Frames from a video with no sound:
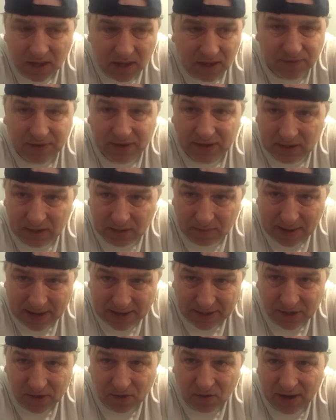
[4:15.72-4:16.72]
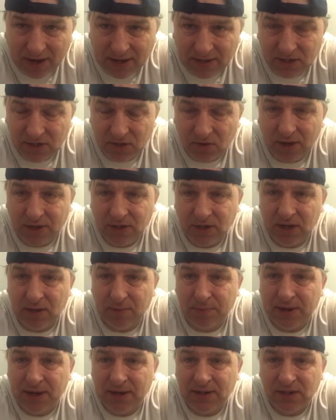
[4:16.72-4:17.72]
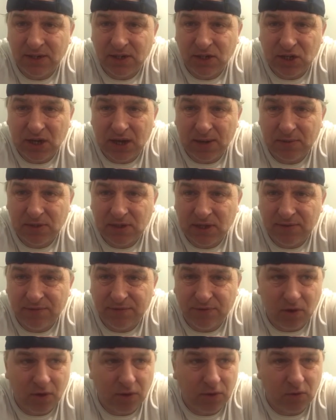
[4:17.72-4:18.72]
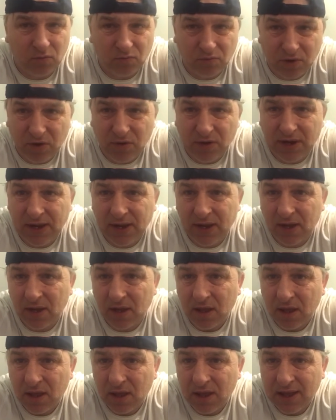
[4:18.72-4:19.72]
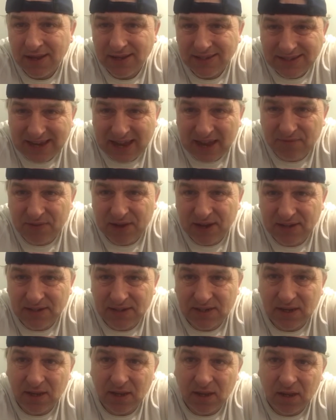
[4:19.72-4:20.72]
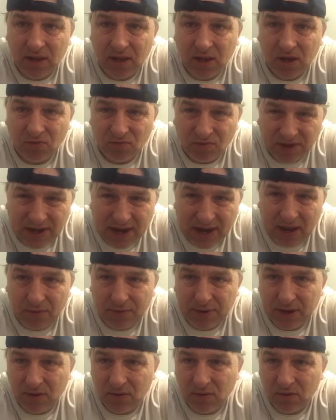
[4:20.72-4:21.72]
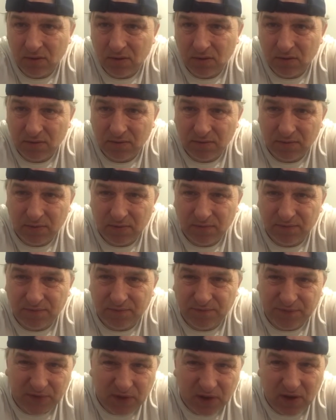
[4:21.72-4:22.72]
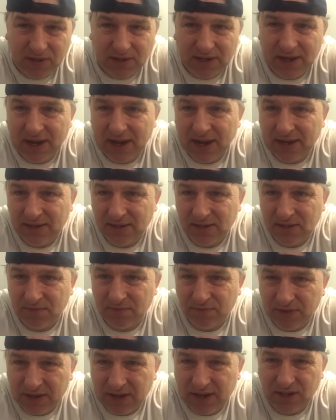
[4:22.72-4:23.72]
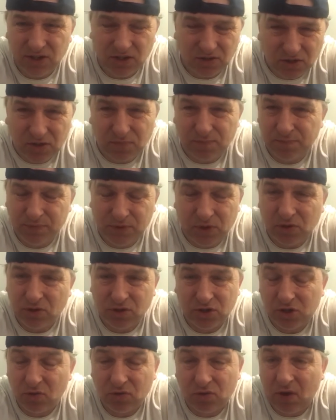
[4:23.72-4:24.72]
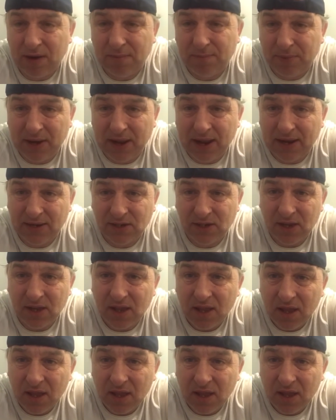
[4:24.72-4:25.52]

you think of the Man United side, yeah, the players in the Champions League final, Rooney, Tevez, Ronaldo, Ferdinand, Vidic, just good great players.